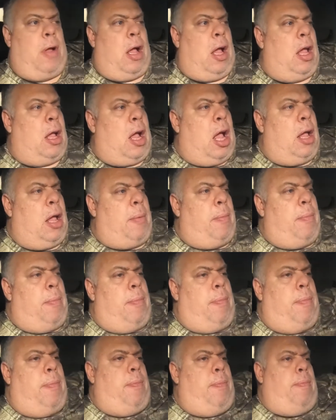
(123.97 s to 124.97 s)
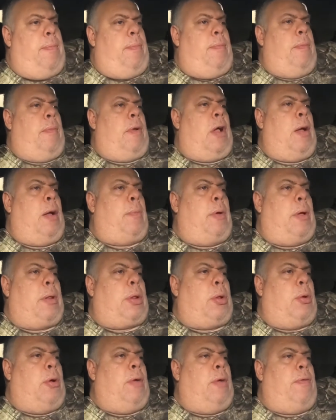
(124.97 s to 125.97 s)
I'm
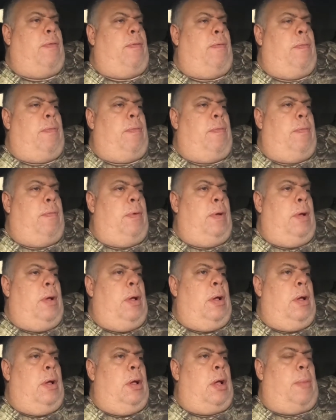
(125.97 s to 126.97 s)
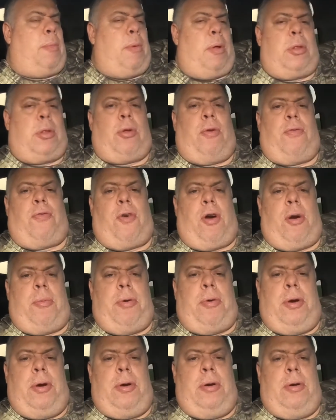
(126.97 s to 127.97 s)
also a
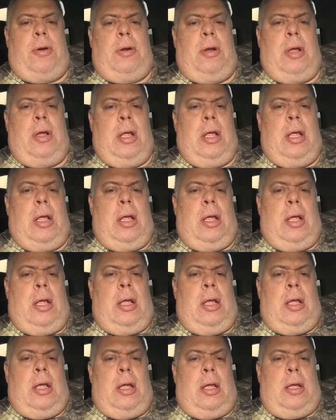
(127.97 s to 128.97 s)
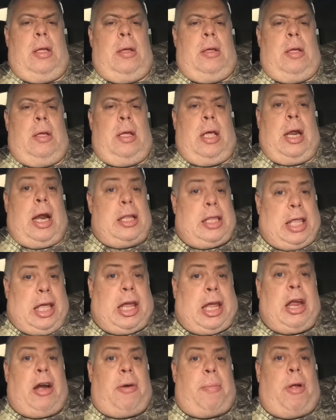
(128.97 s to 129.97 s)
farmer, and I take
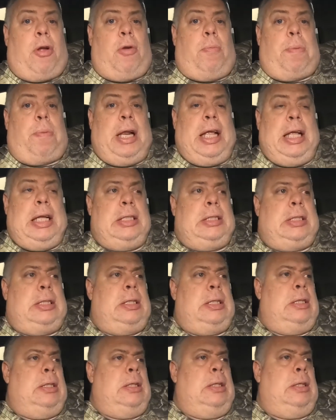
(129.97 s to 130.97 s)
care of my own place.